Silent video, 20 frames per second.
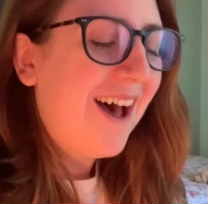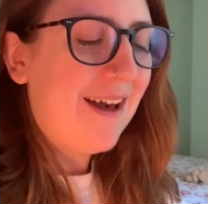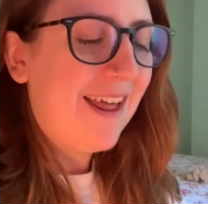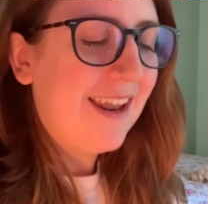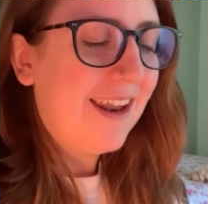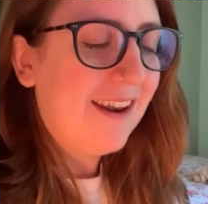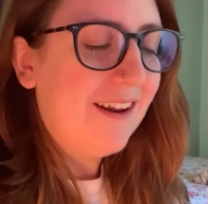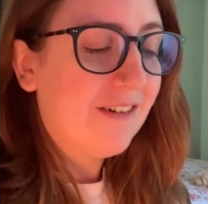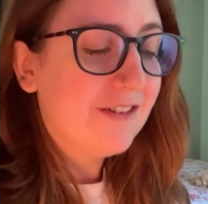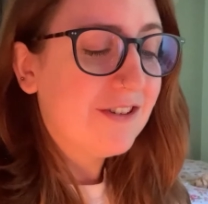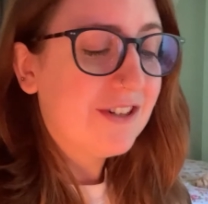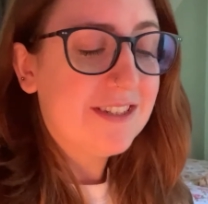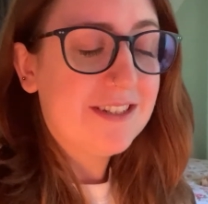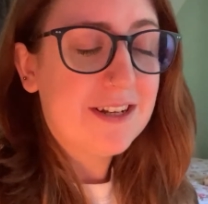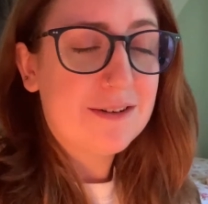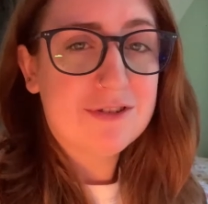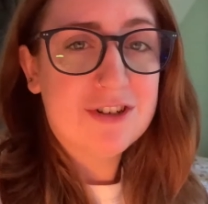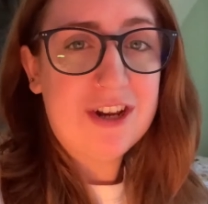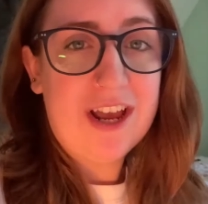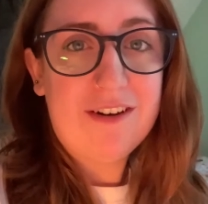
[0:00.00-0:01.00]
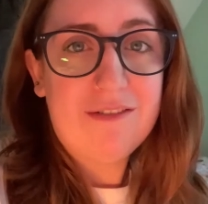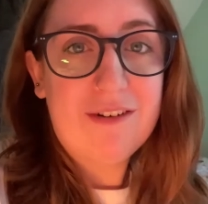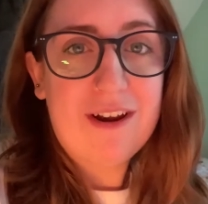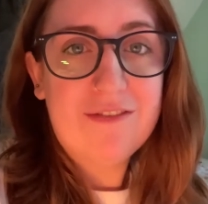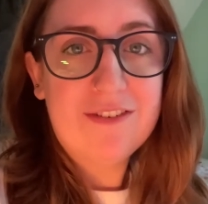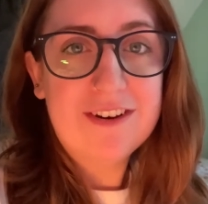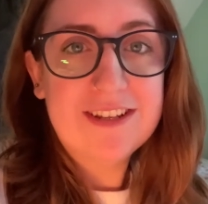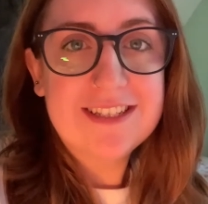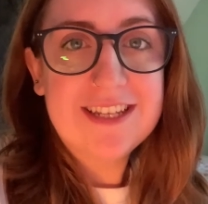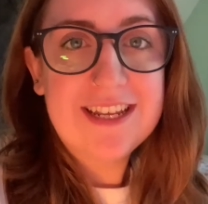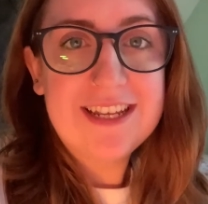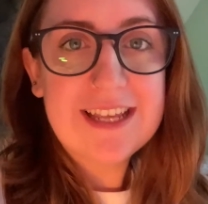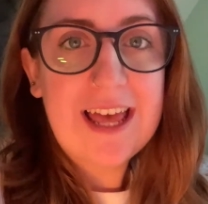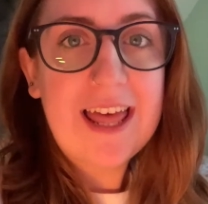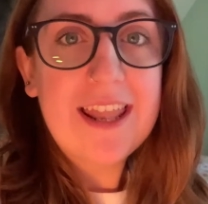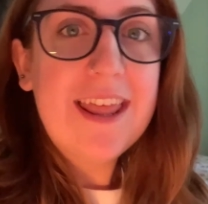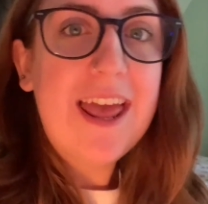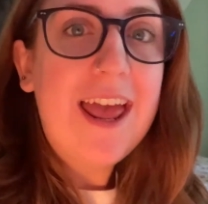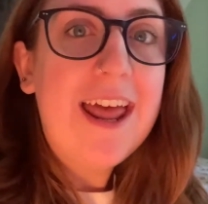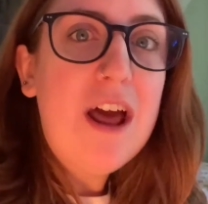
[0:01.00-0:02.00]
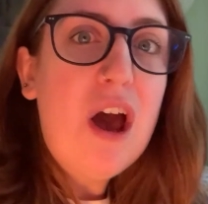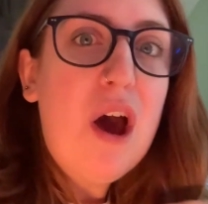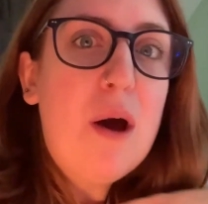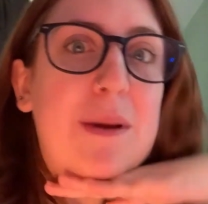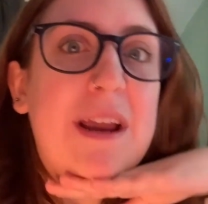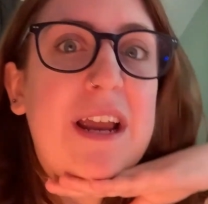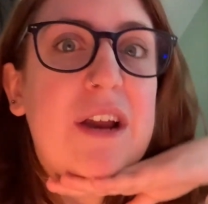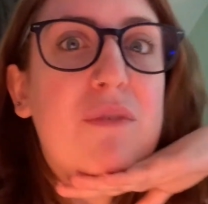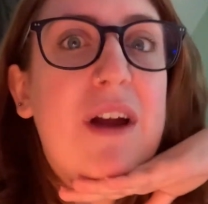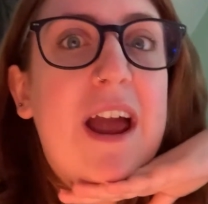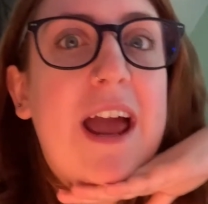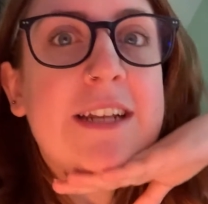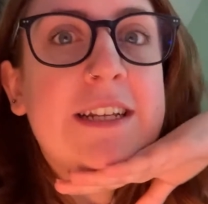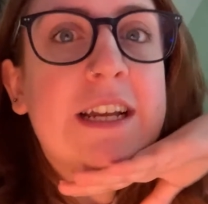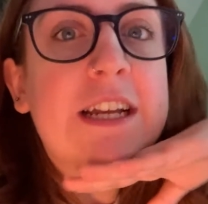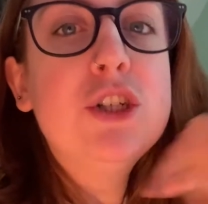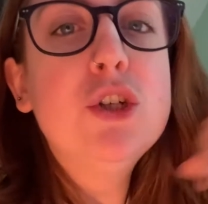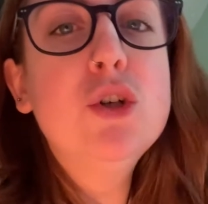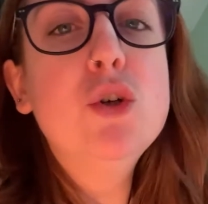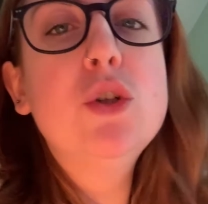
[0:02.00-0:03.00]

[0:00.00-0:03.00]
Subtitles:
And then I'll just double check the references and then I'll be ready to